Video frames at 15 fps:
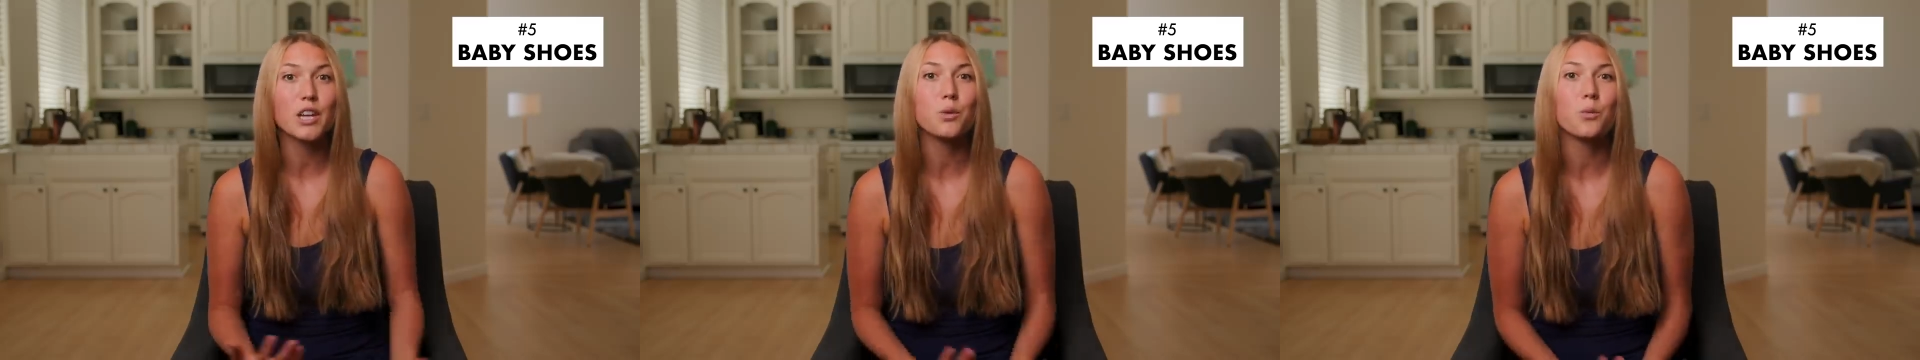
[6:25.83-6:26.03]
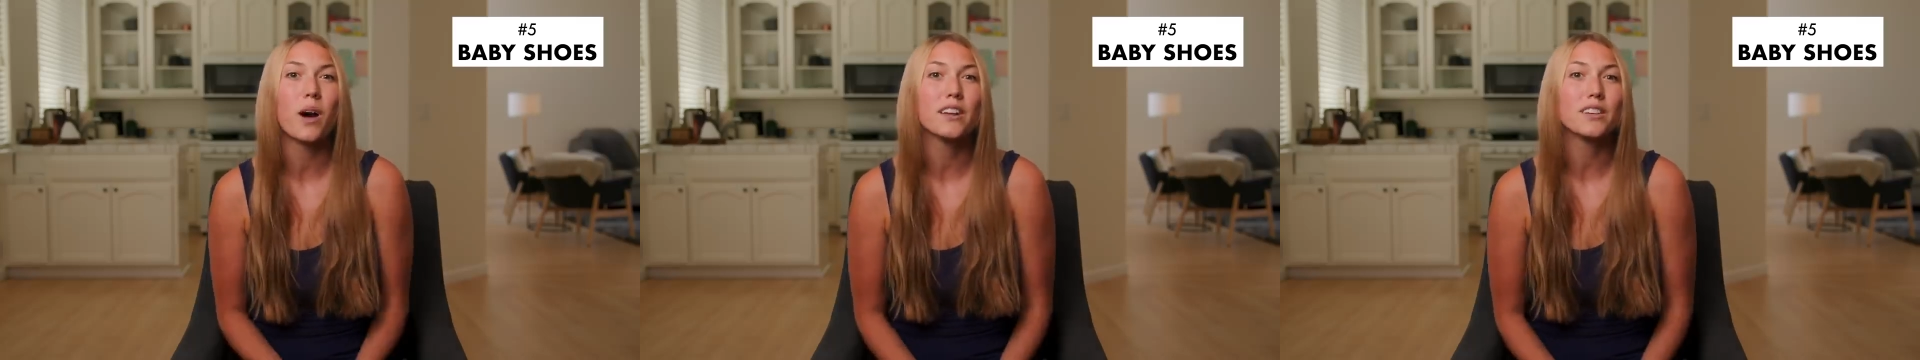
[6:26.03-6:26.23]

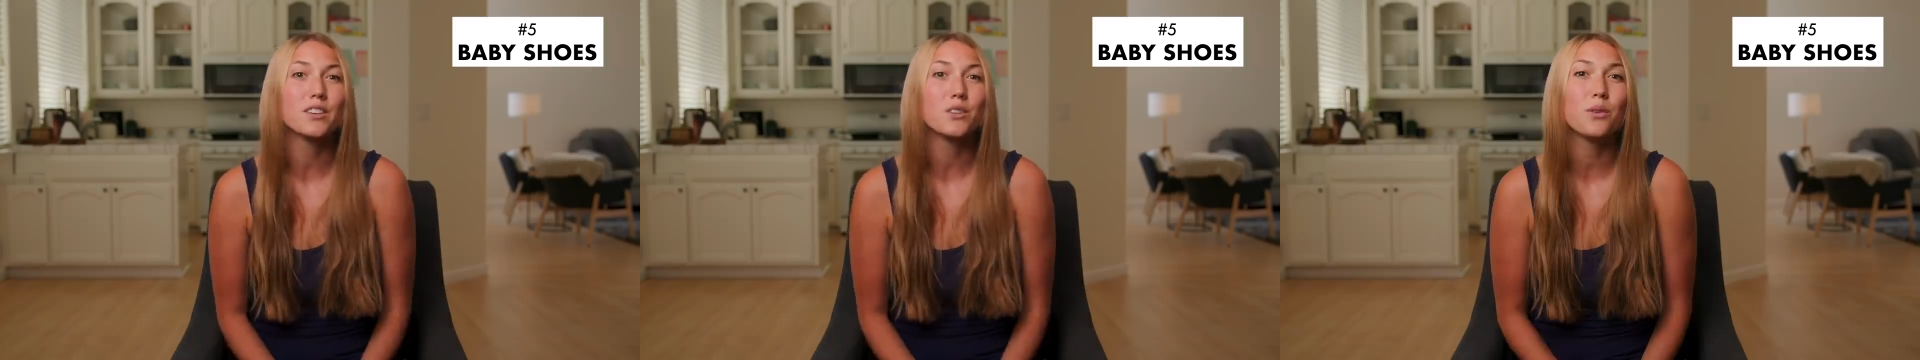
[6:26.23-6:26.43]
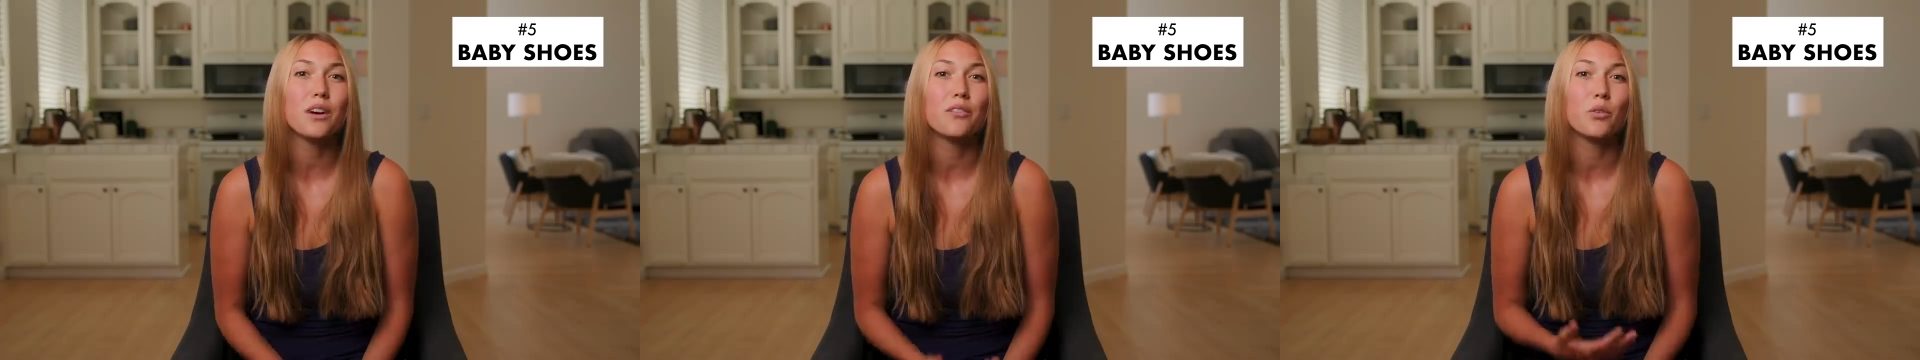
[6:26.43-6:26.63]
you want
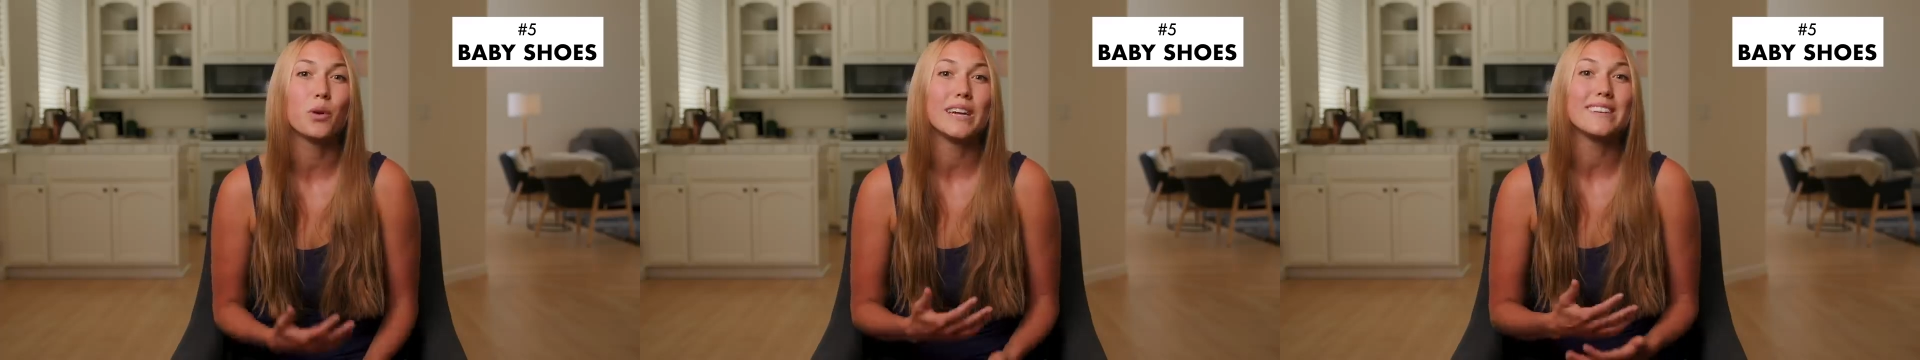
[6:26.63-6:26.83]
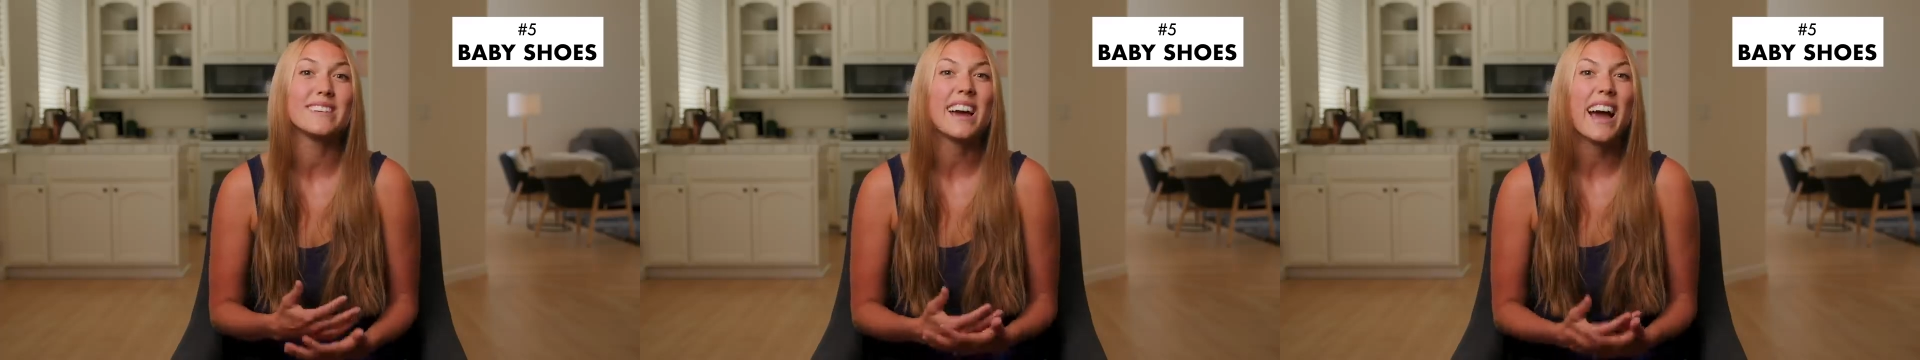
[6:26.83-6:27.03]
to
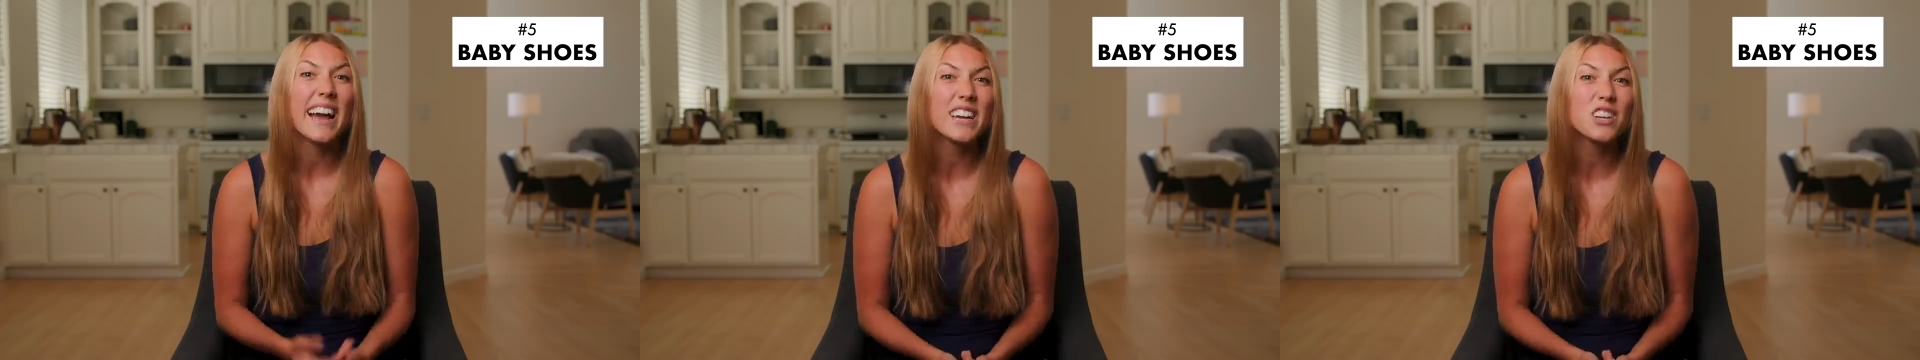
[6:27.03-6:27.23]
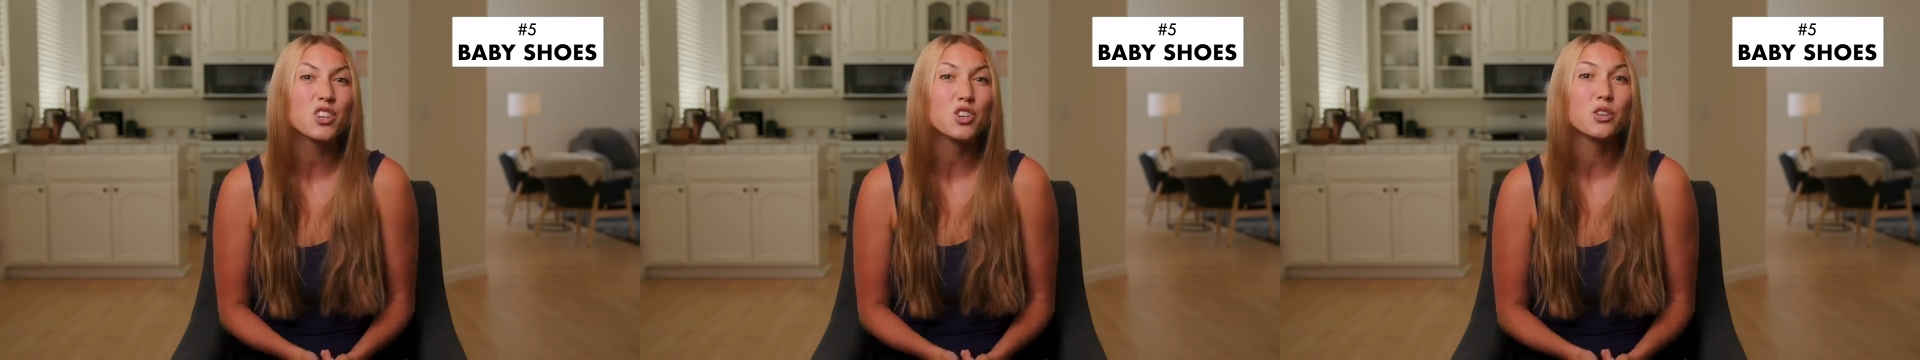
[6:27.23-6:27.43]
avoid
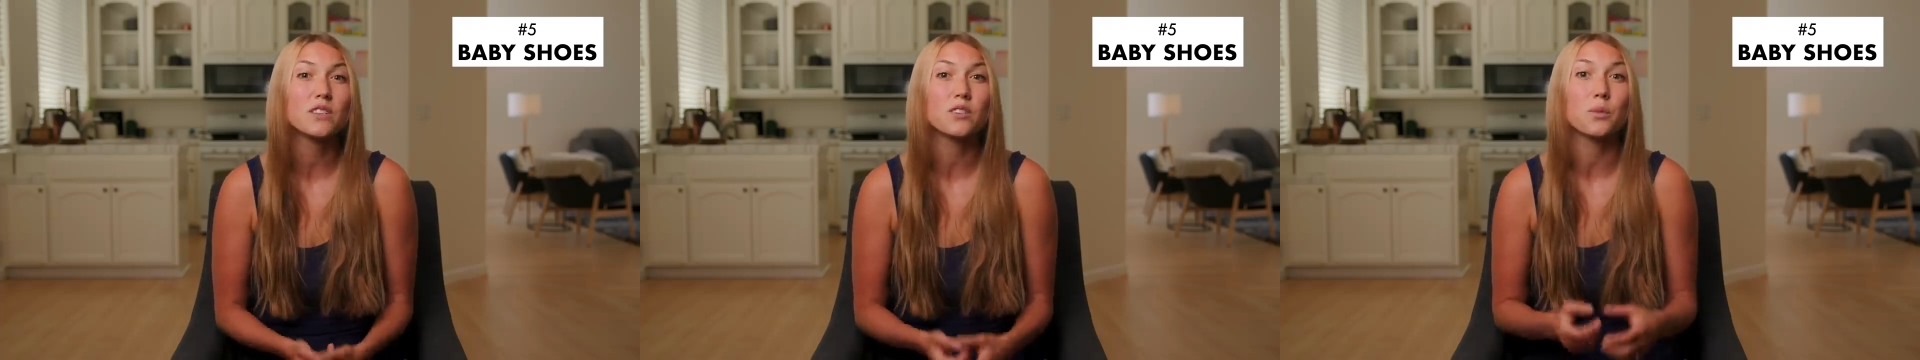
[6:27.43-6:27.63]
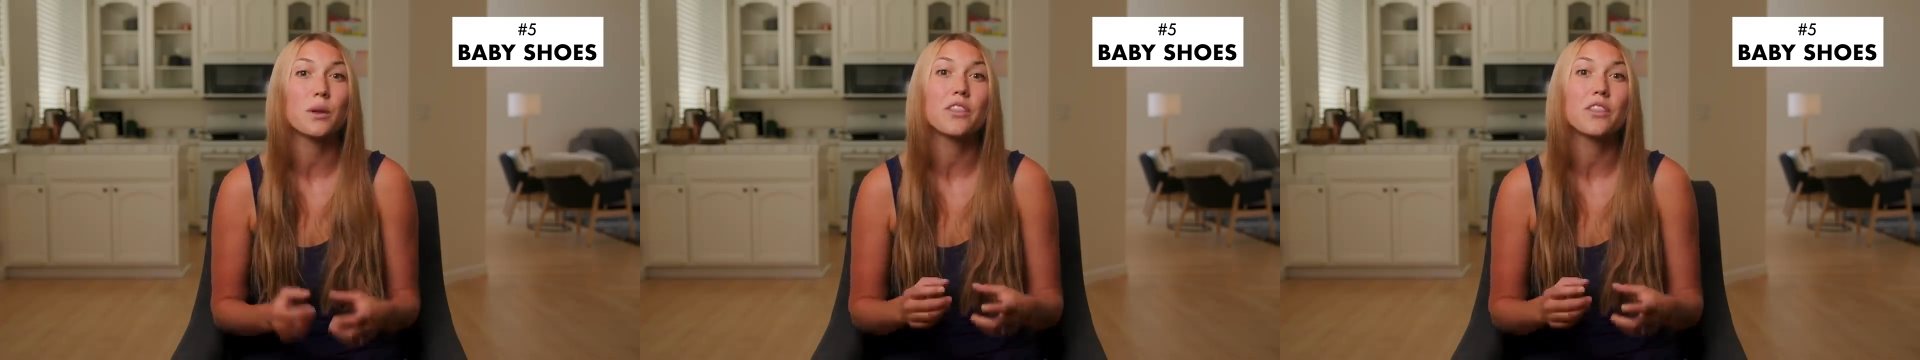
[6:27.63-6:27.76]
tight shoes